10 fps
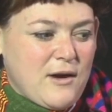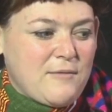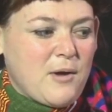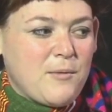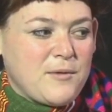
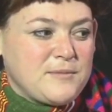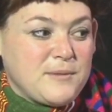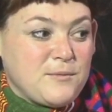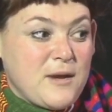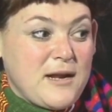I've always
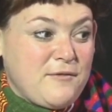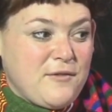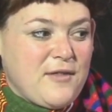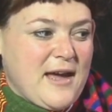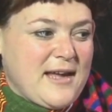been ready
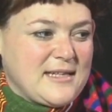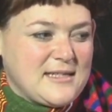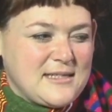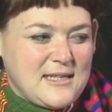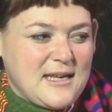for that
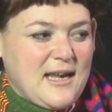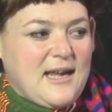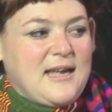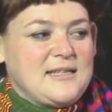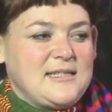and seeking
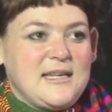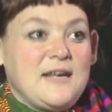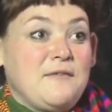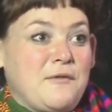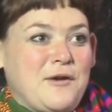it and
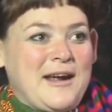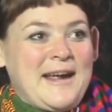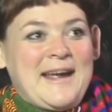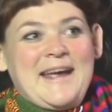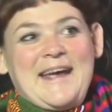digging for it,
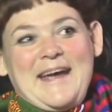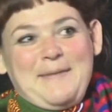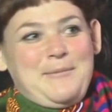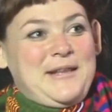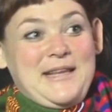
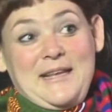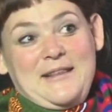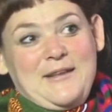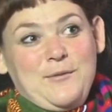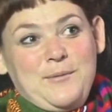but the
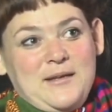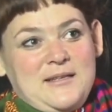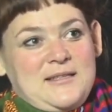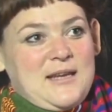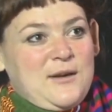
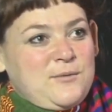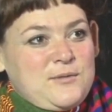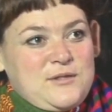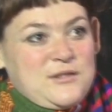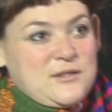Ethiopian sound
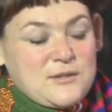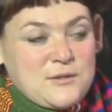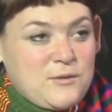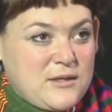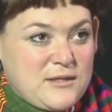was just
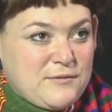totally